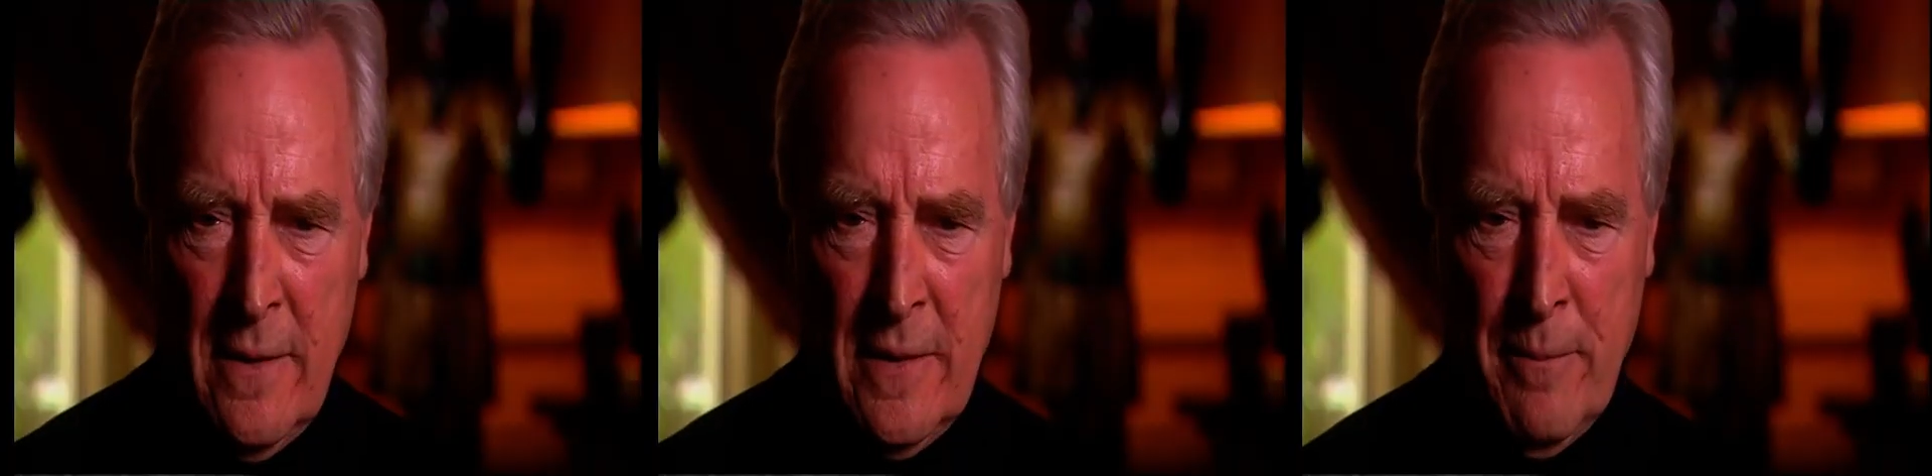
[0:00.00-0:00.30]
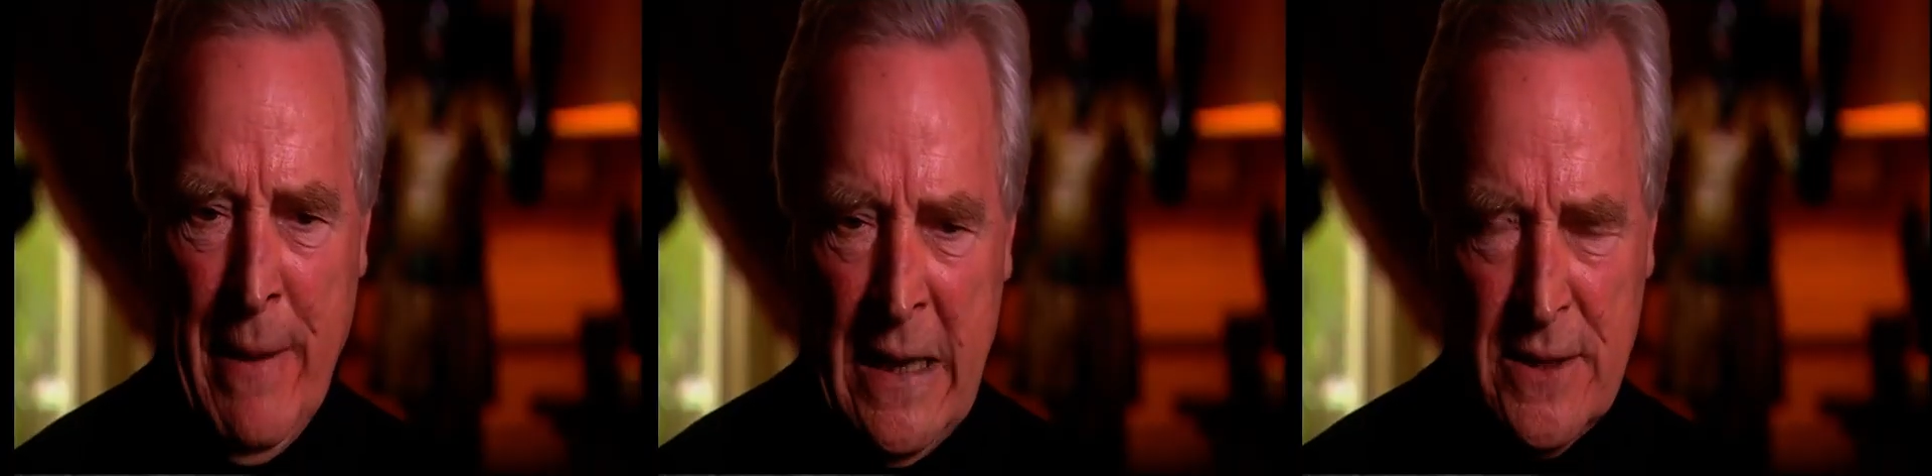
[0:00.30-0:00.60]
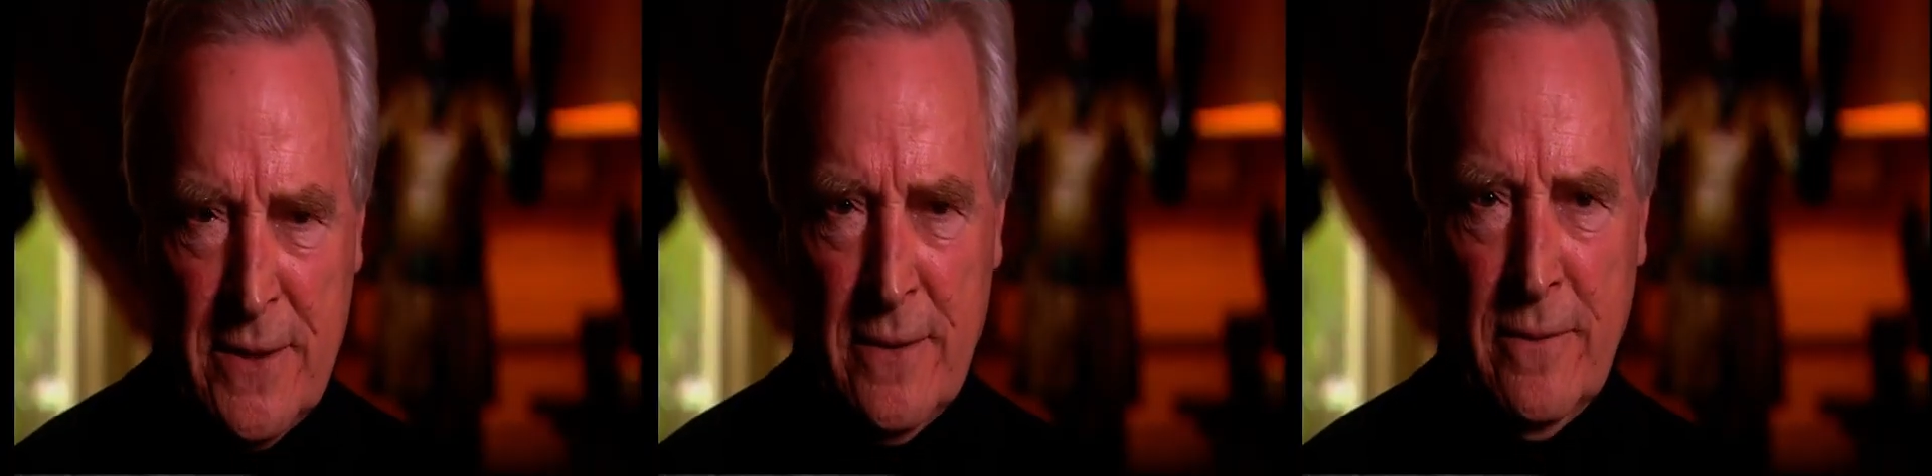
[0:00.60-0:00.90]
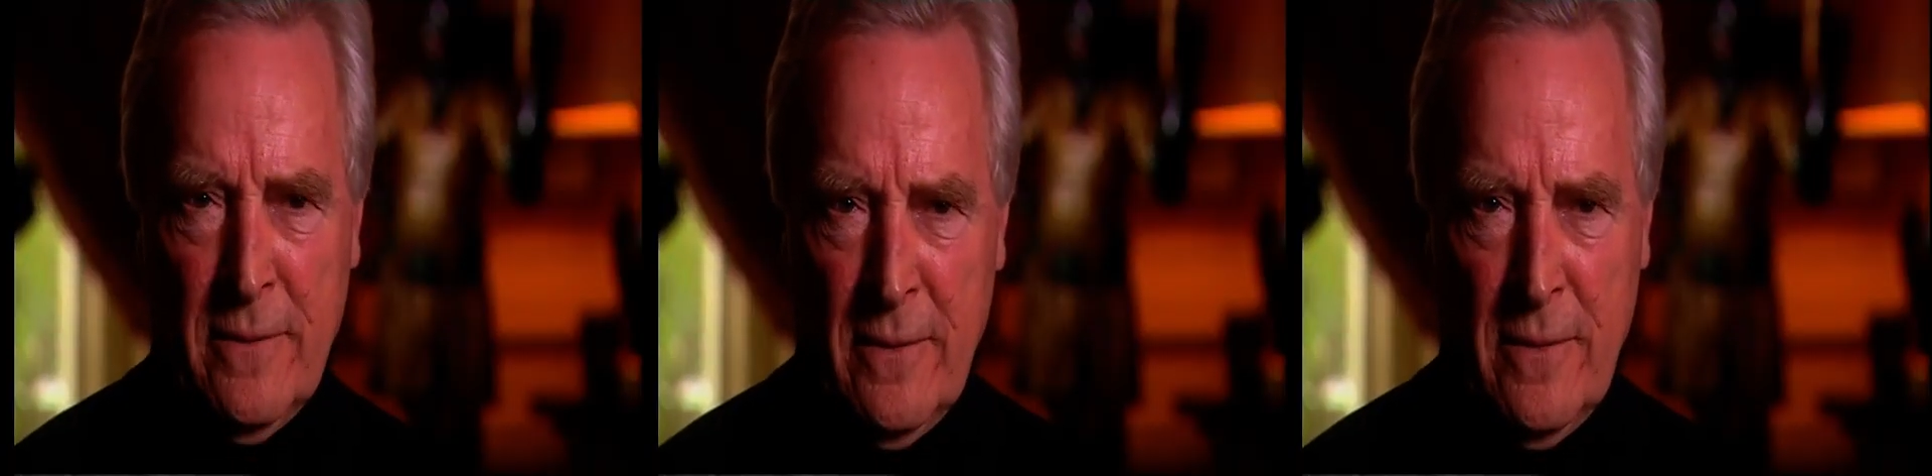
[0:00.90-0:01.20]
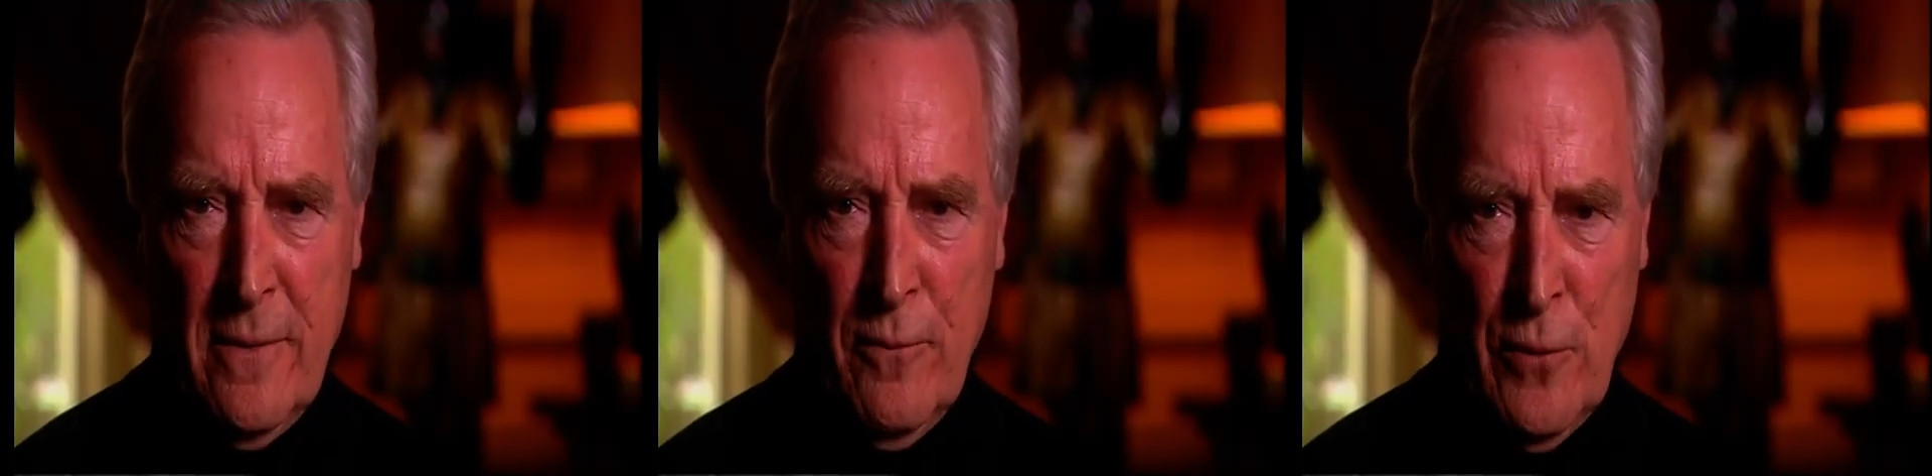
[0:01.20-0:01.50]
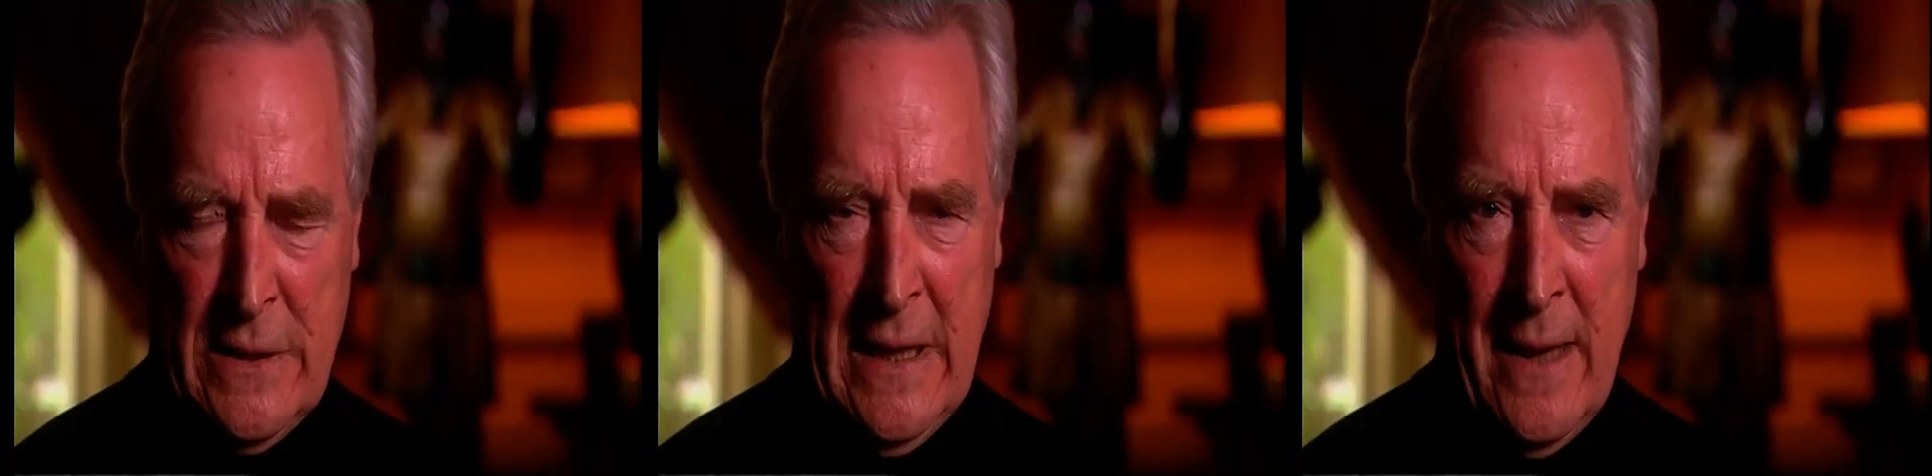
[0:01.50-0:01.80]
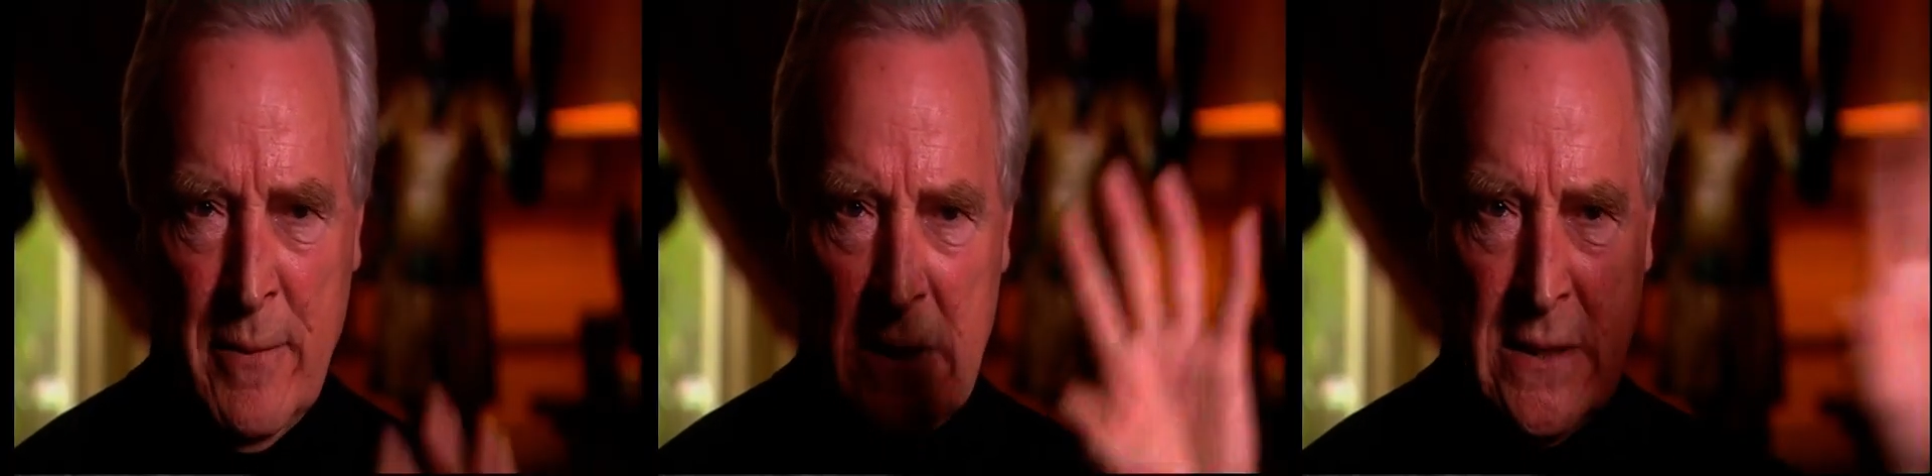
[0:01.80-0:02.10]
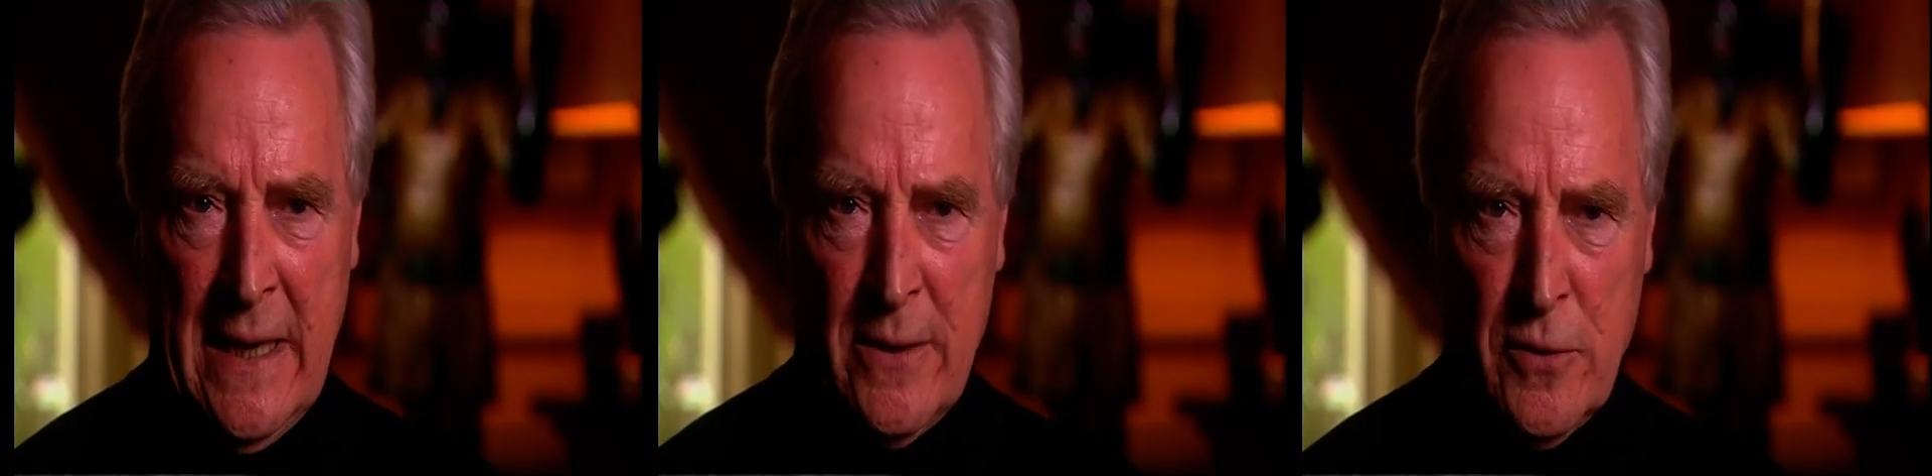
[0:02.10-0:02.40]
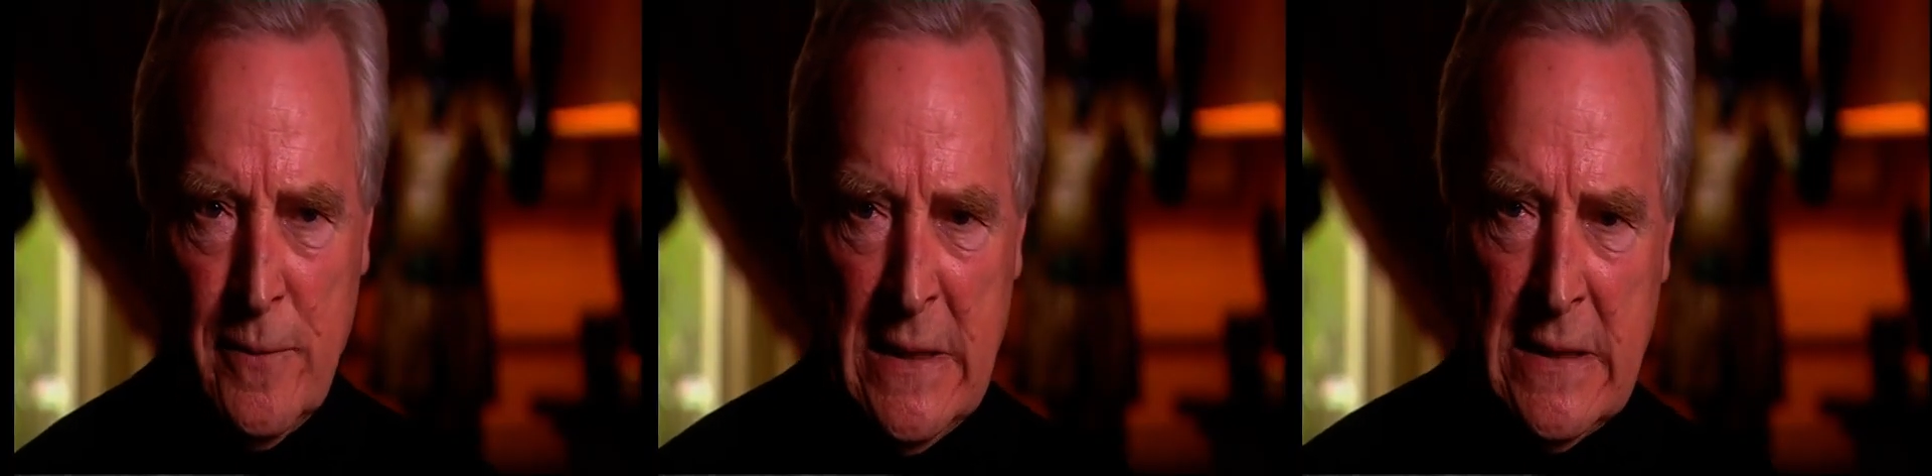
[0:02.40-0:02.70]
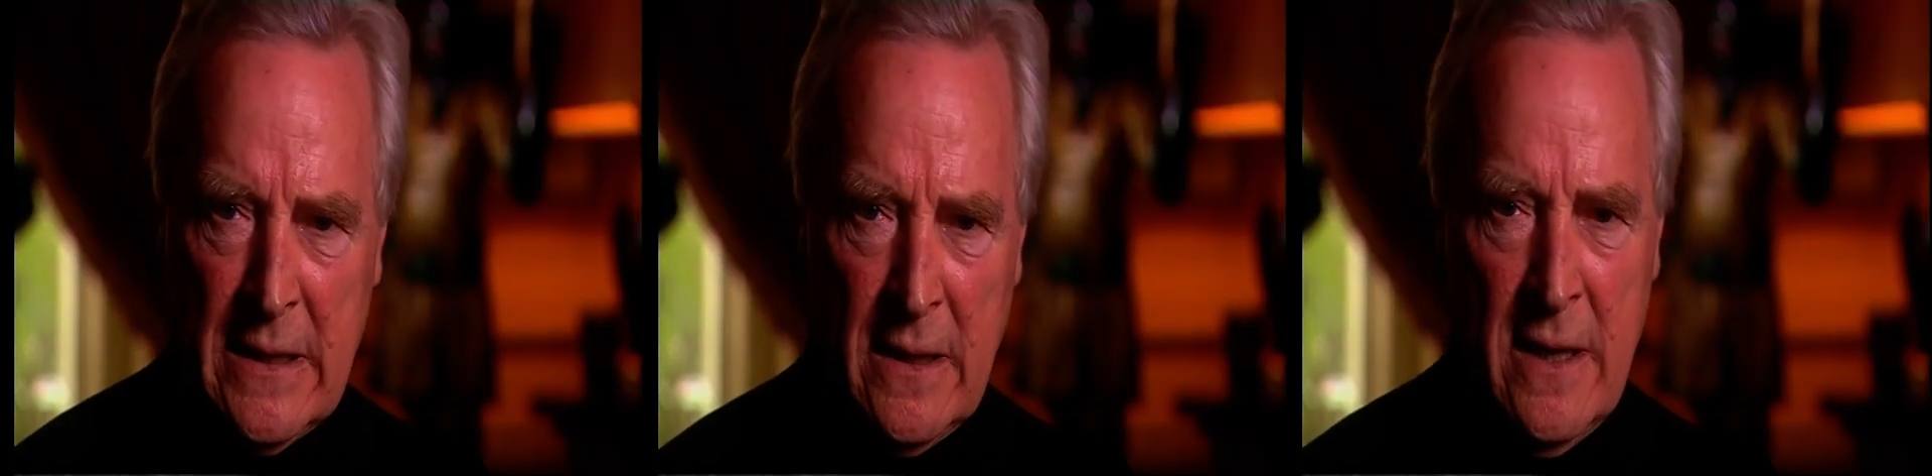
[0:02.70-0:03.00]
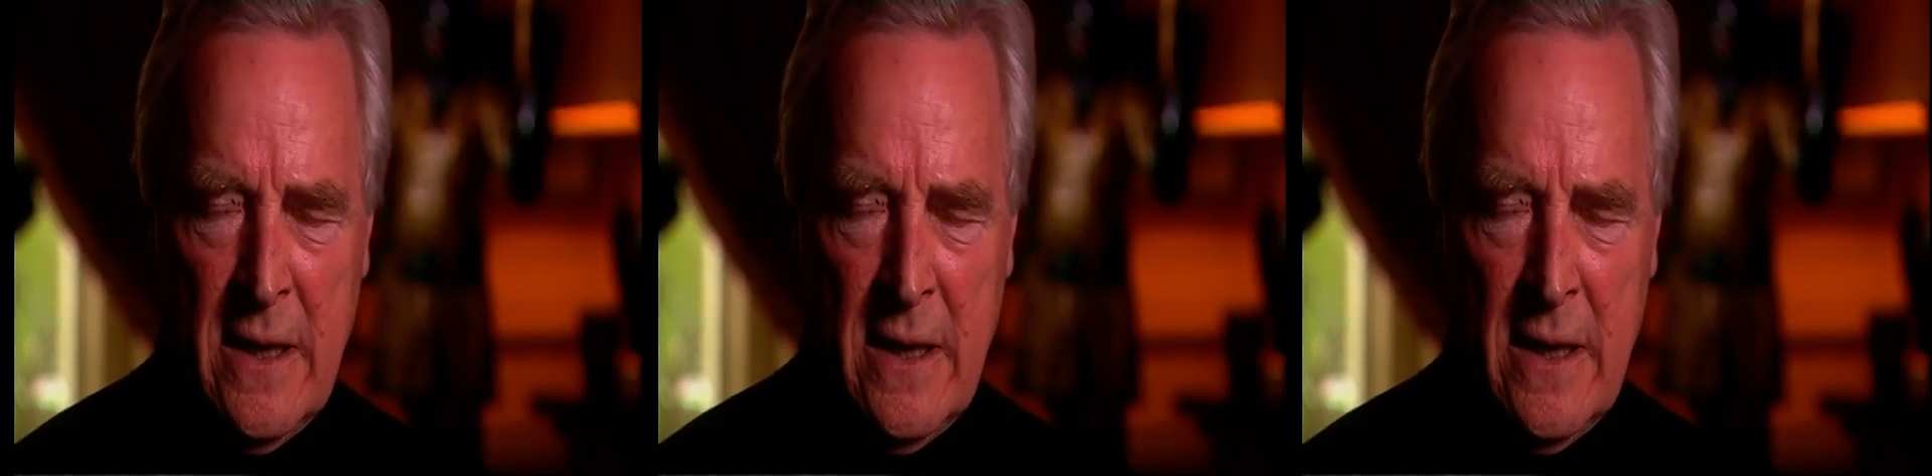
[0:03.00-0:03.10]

the base was there, but the statue was missing.